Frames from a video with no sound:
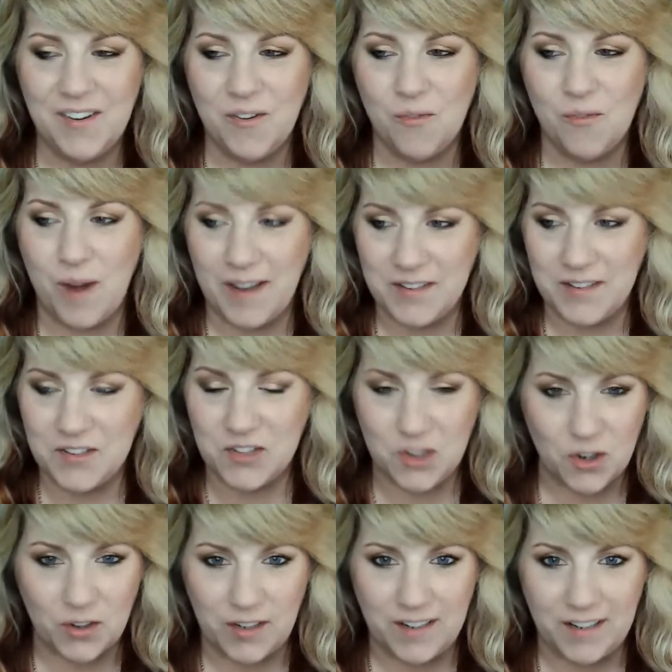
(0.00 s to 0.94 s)
When
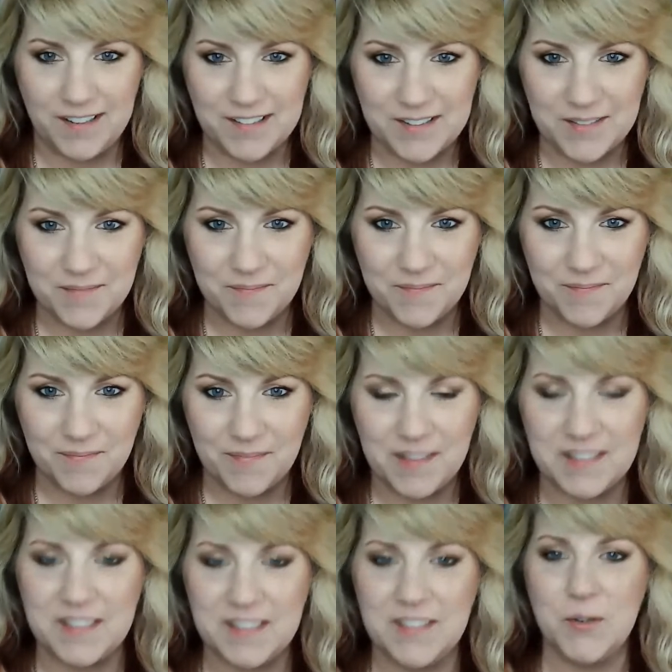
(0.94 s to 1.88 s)
Stories.
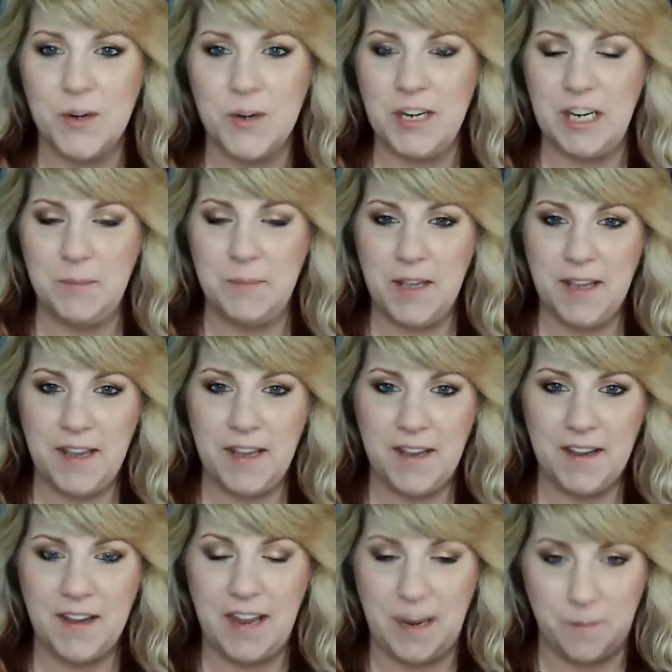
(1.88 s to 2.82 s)
This is going to
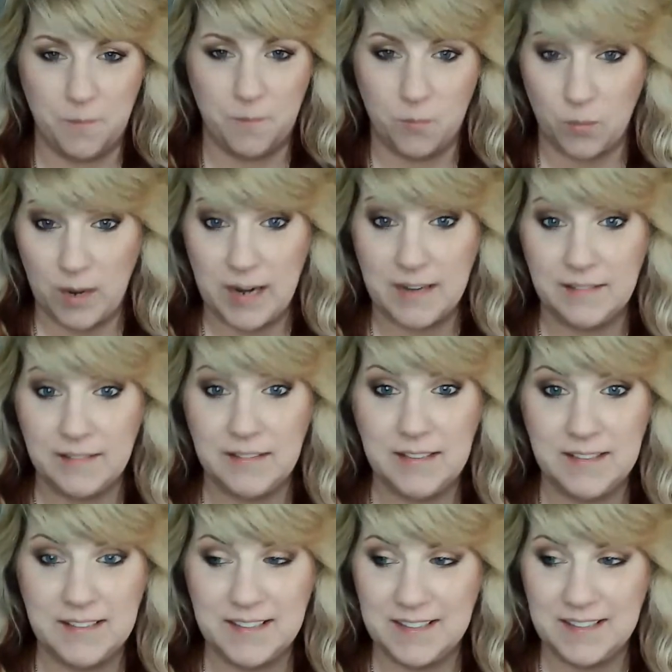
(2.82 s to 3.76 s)
be a
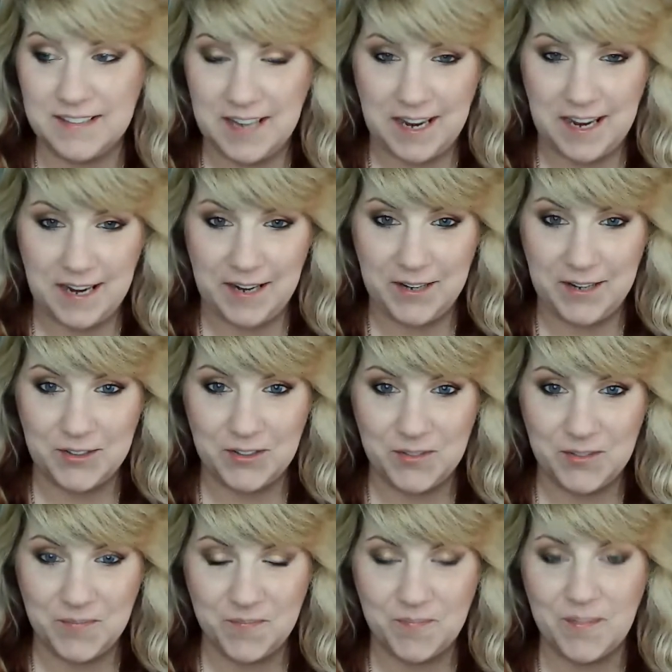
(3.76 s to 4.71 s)
branded
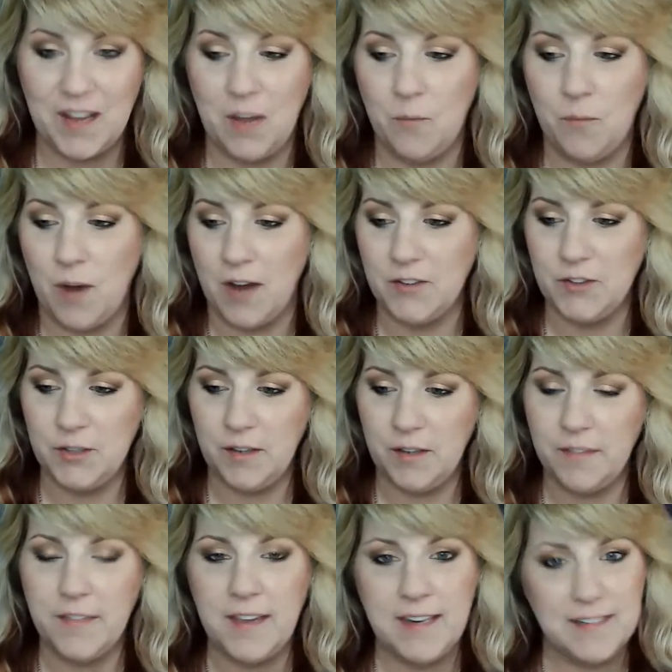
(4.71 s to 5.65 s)
stage. I want you
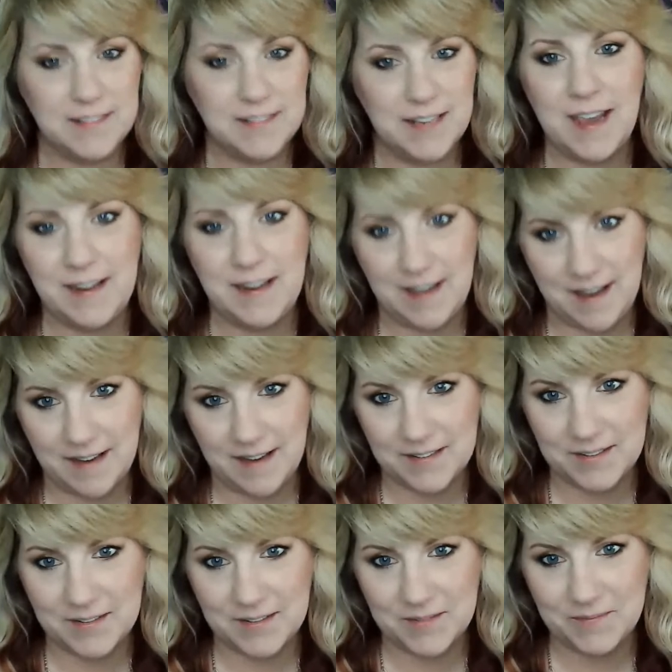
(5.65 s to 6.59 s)
to think
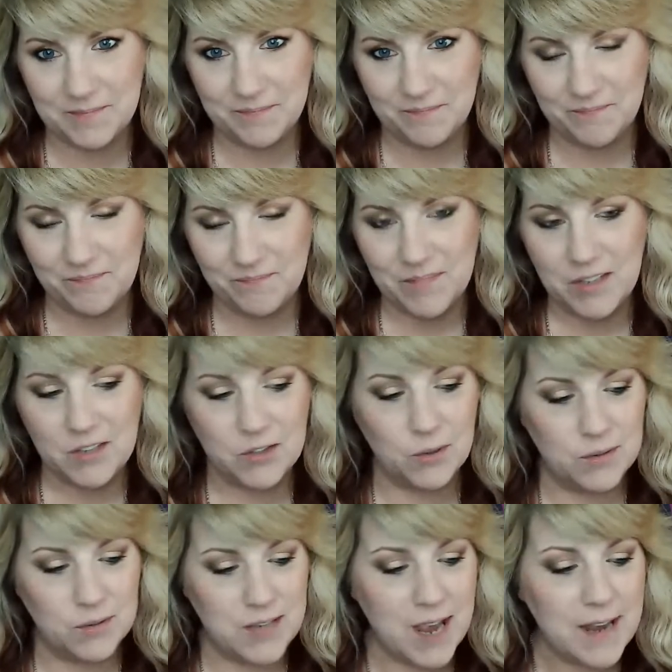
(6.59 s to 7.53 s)
TEDx.
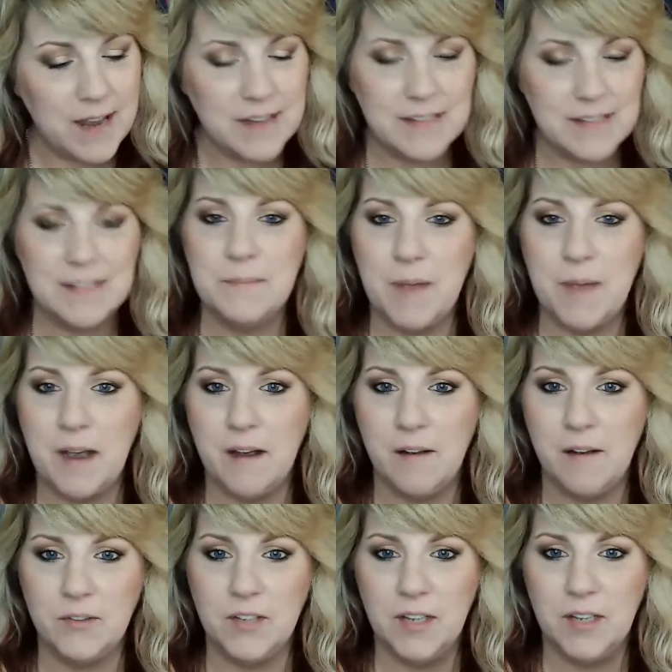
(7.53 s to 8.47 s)
So TEDx is
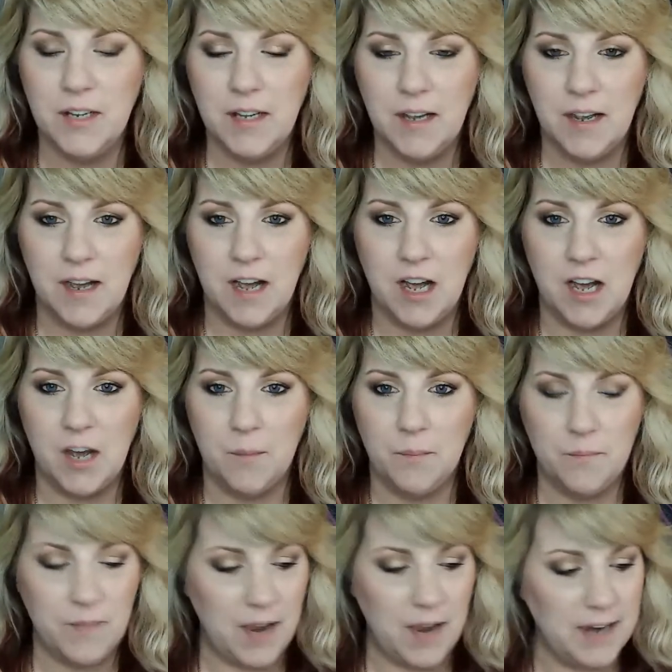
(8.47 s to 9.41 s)
about
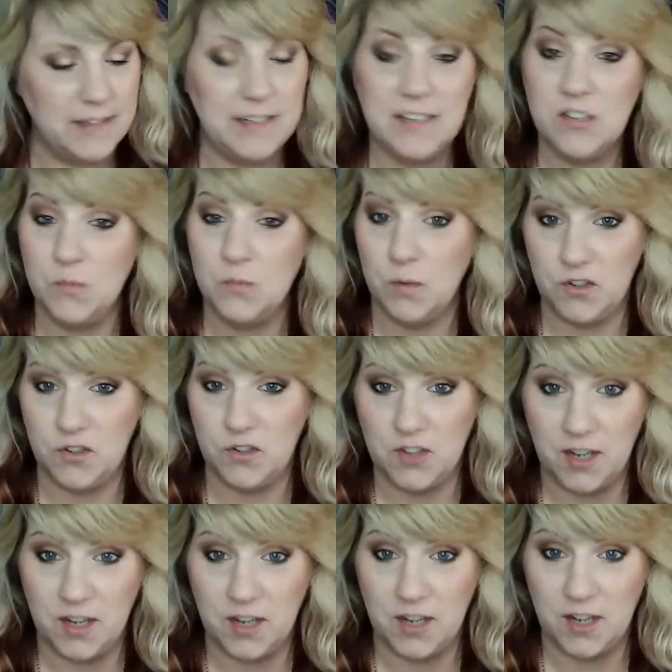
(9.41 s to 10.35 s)
ideas worth
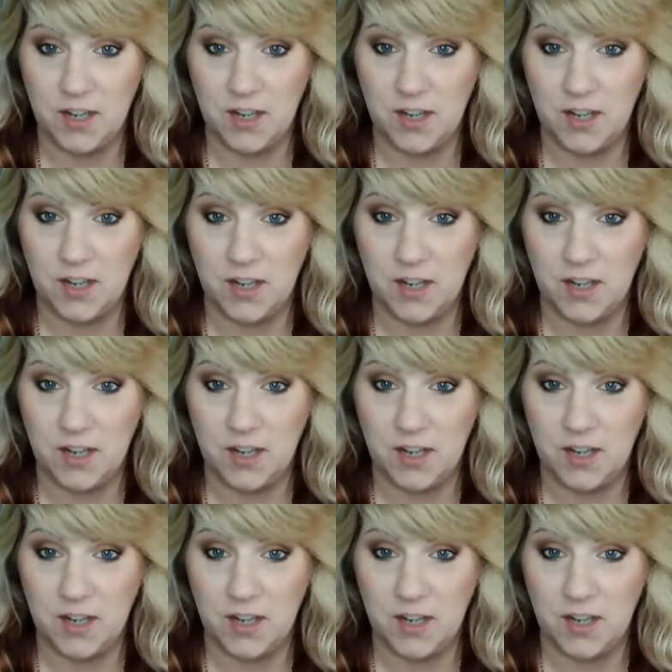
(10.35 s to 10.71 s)
sharing.